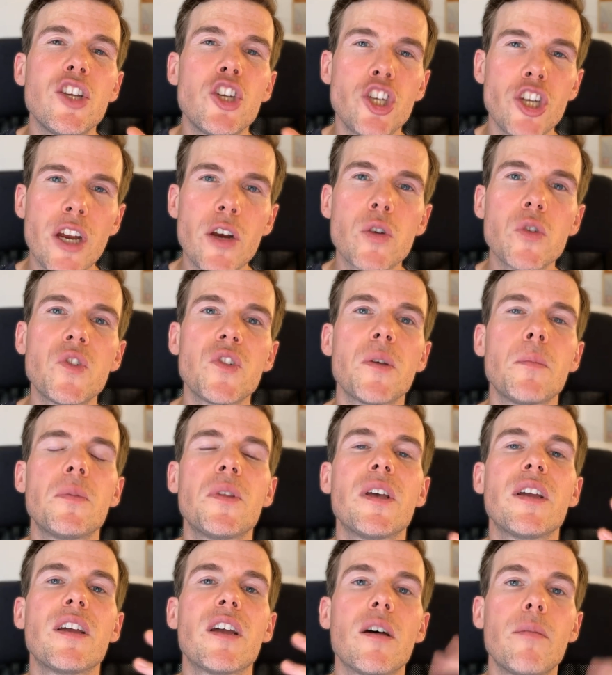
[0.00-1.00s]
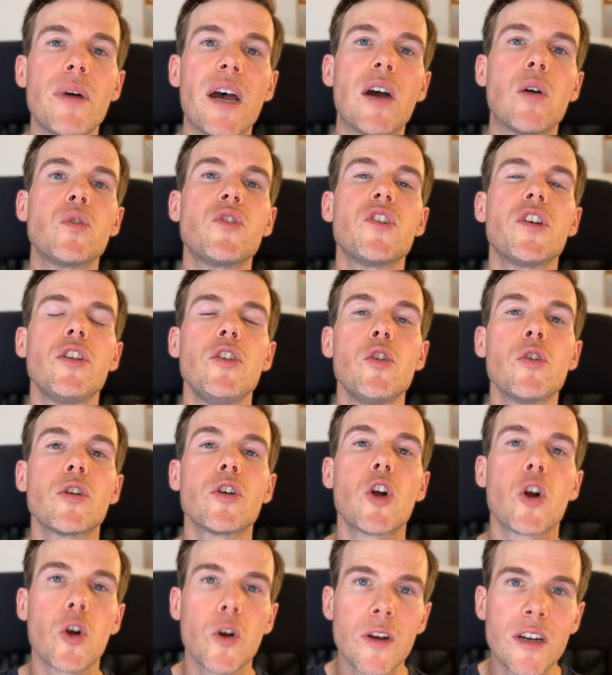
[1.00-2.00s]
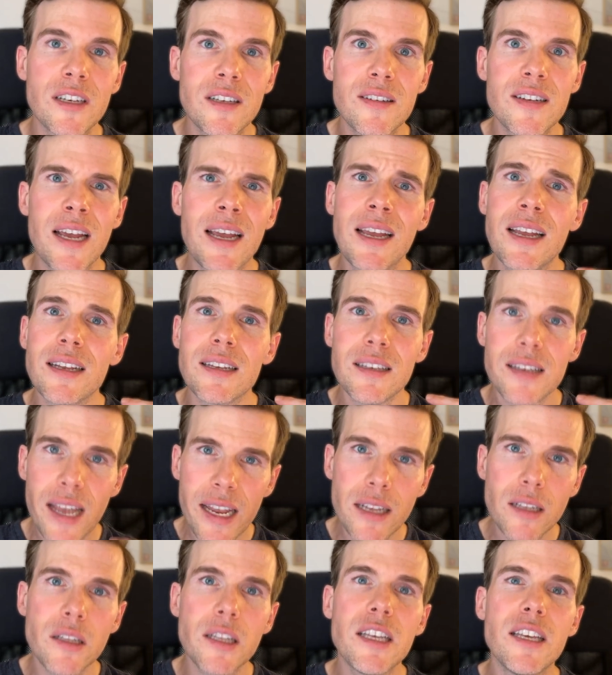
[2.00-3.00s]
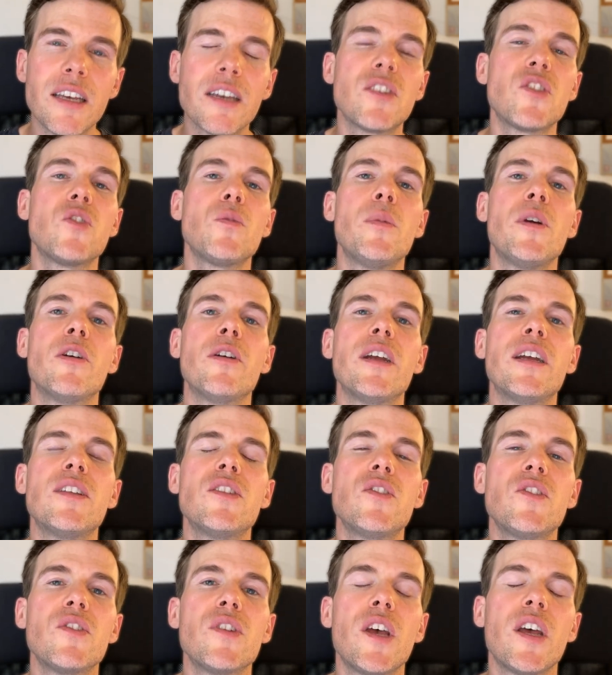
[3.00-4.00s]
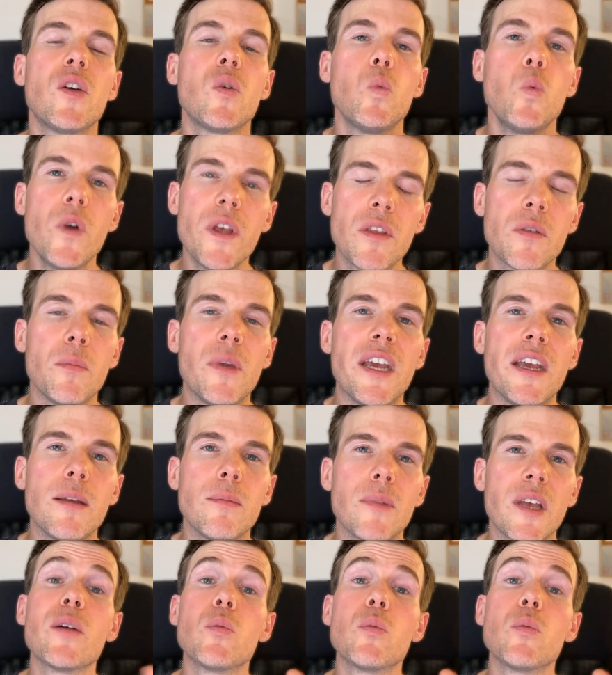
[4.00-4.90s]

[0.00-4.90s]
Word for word: Share something about your current daily experience with me.